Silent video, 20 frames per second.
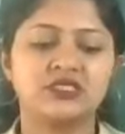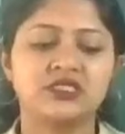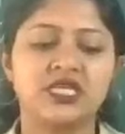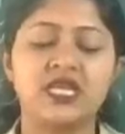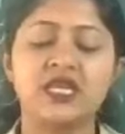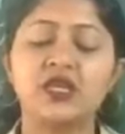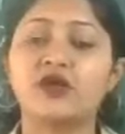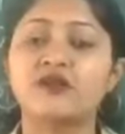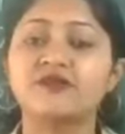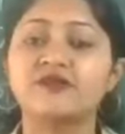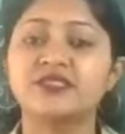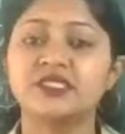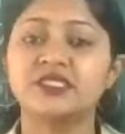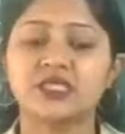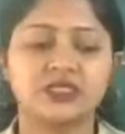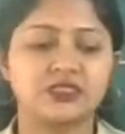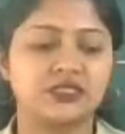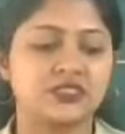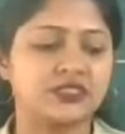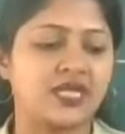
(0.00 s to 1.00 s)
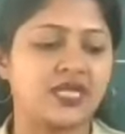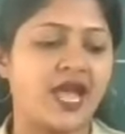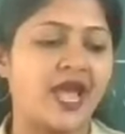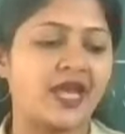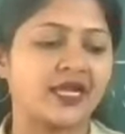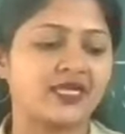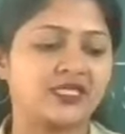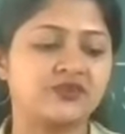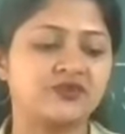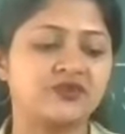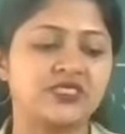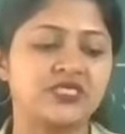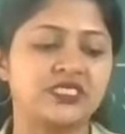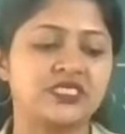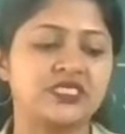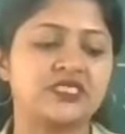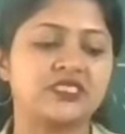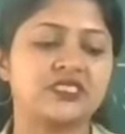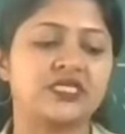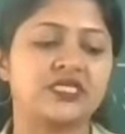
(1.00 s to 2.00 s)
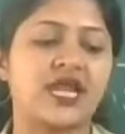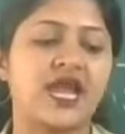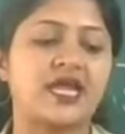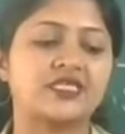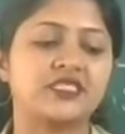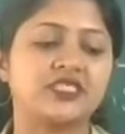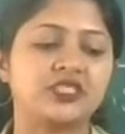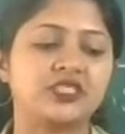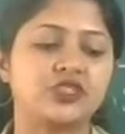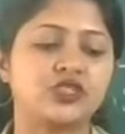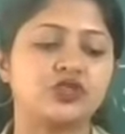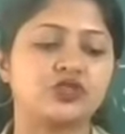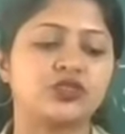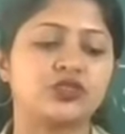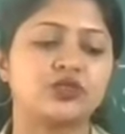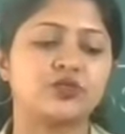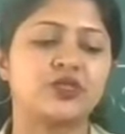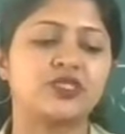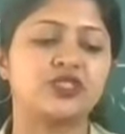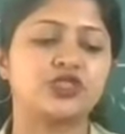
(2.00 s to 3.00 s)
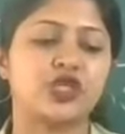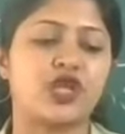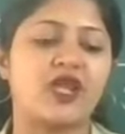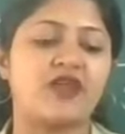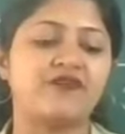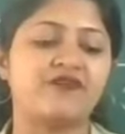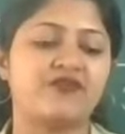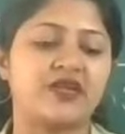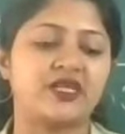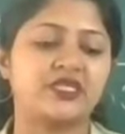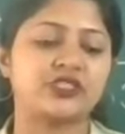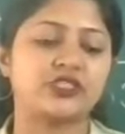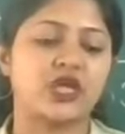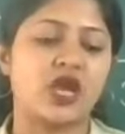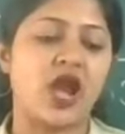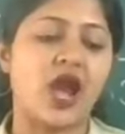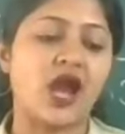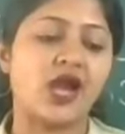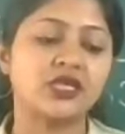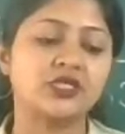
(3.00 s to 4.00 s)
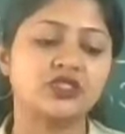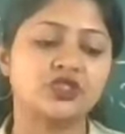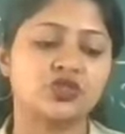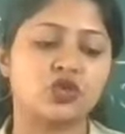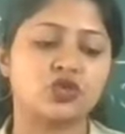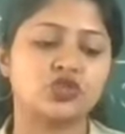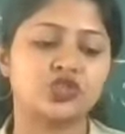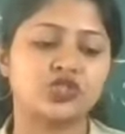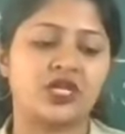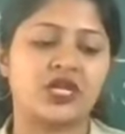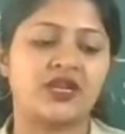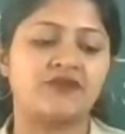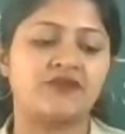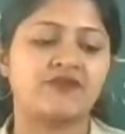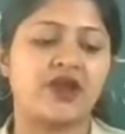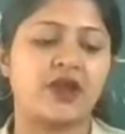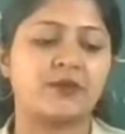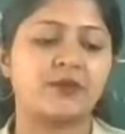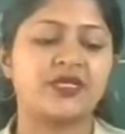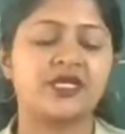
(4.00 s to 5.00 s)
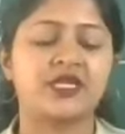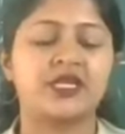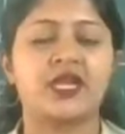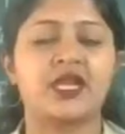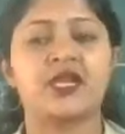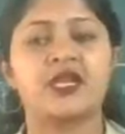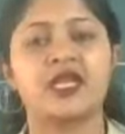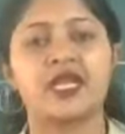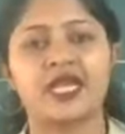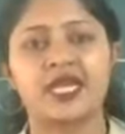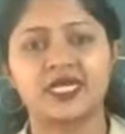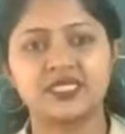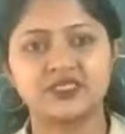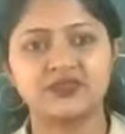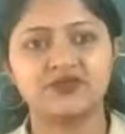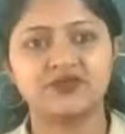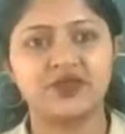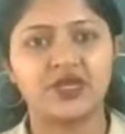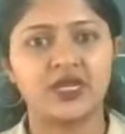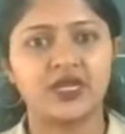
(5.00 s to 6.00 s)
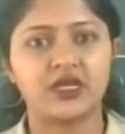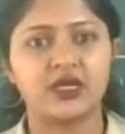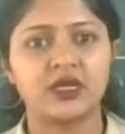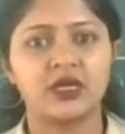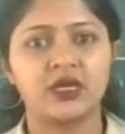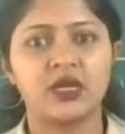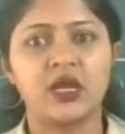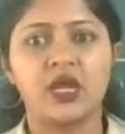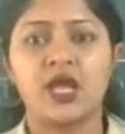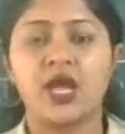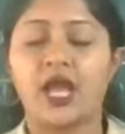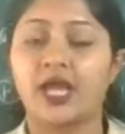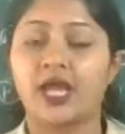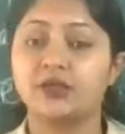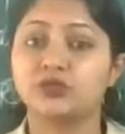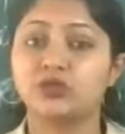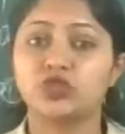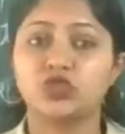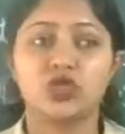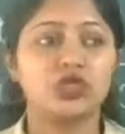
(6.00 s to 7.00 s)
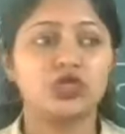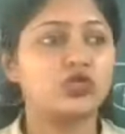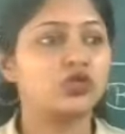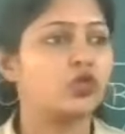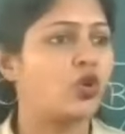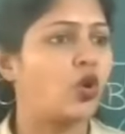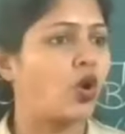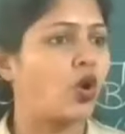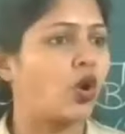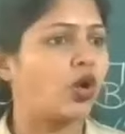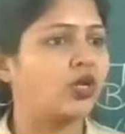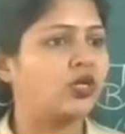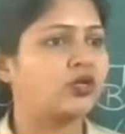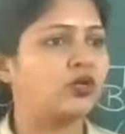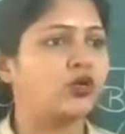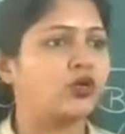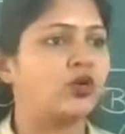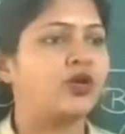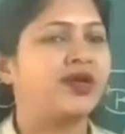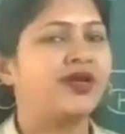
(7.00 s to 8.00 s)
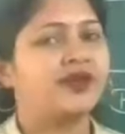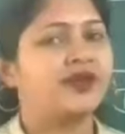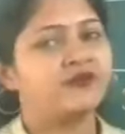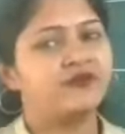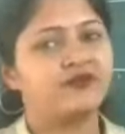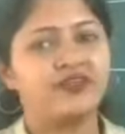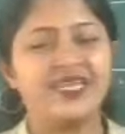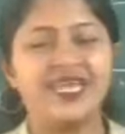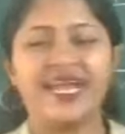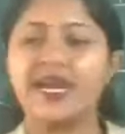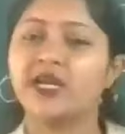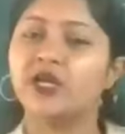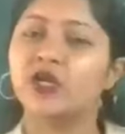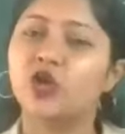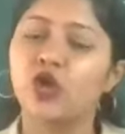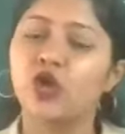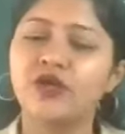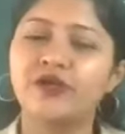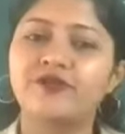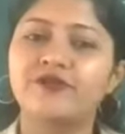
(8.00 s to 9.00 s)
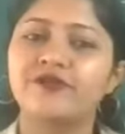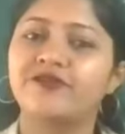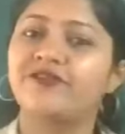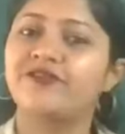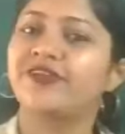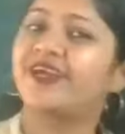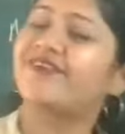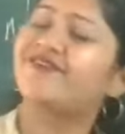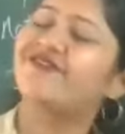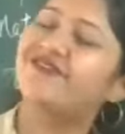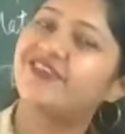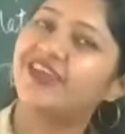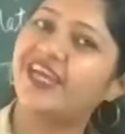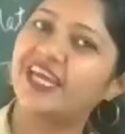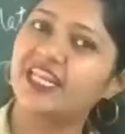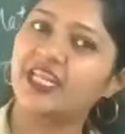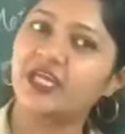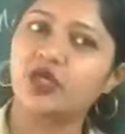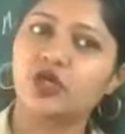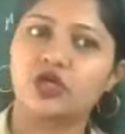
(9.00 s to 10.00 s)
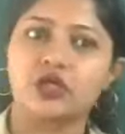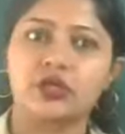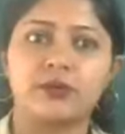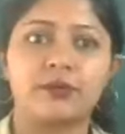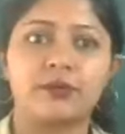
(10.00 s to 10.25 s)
think of certain activities and attitudes which affect our social environment in a negative way? I'm sure you all know. We are good, we are very good,